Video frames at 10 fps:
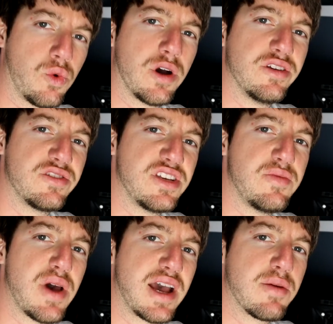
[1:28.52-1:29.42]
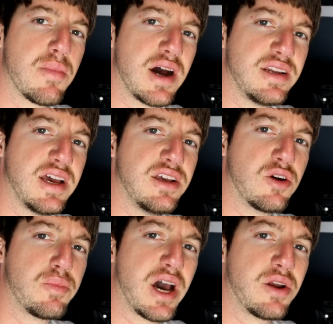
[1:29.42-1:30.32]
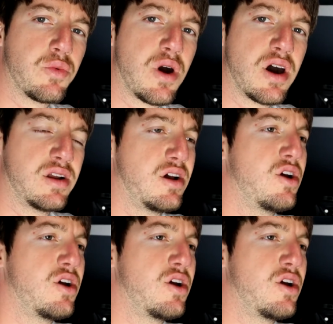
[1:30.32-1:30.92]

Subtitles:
Well, you see, back in my day, young Padawan,